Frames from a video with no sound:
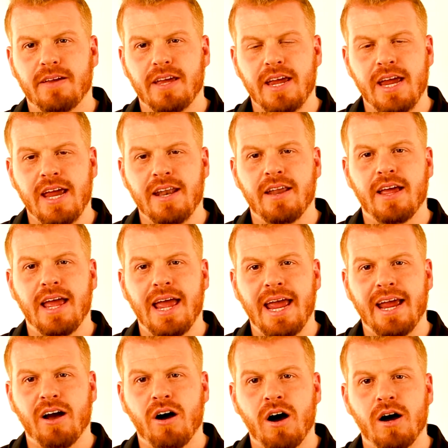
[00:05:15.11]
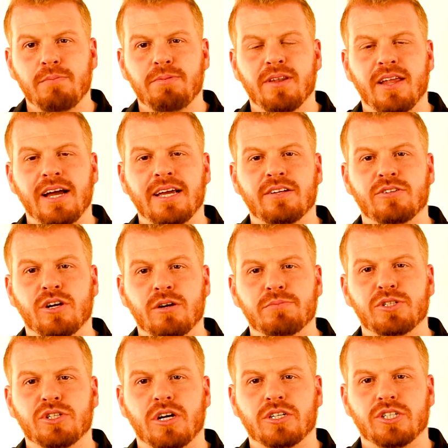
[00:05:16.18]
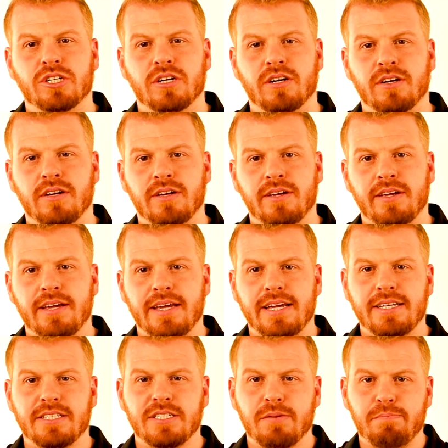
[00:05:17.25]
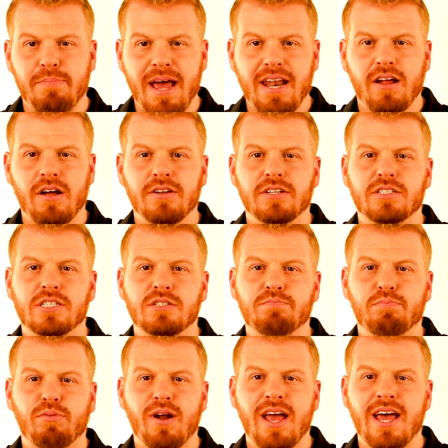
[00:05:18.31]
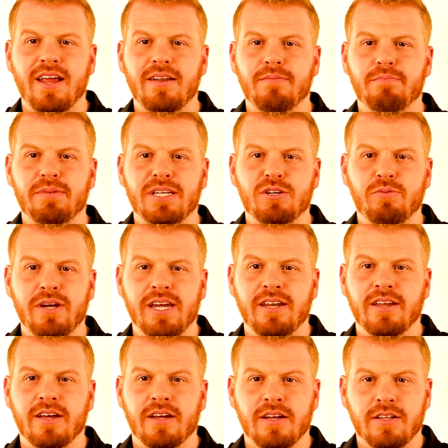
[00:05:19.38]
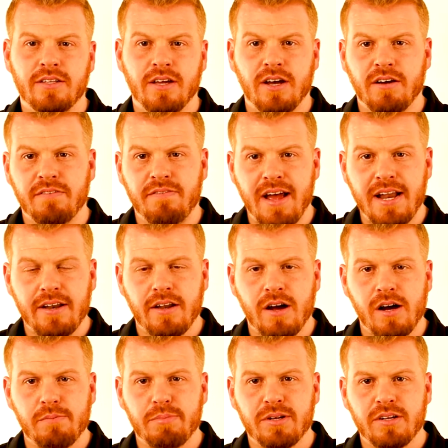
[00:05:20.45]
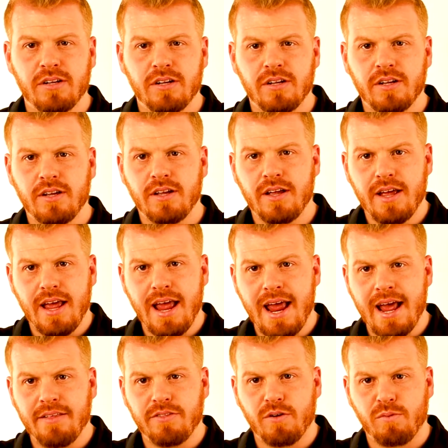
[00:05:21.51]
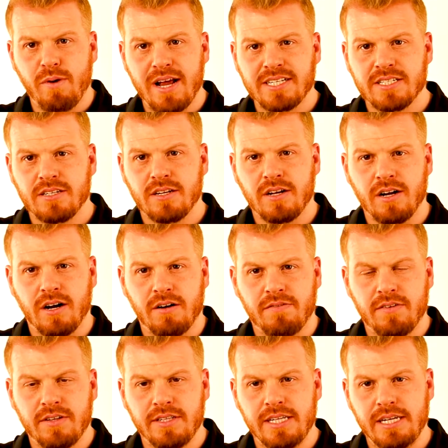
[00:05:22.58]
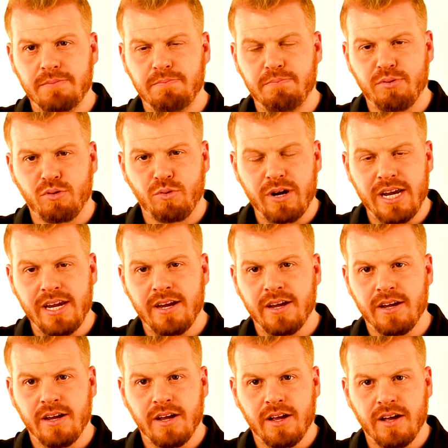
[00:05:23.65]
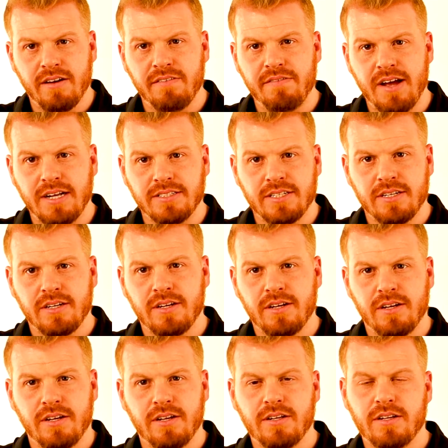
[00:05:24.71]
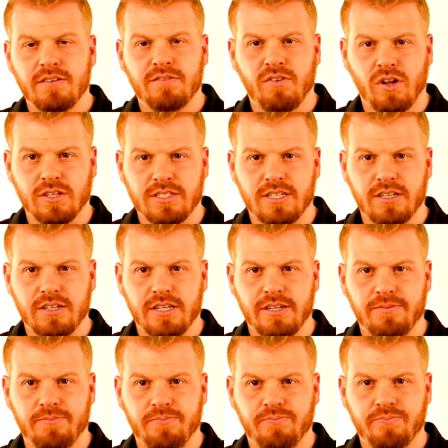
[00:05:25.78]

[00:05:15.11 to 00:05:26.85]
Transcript: in a hump-like term structure is to bet on the spread between the event hump and the rest of the pre-event volatility.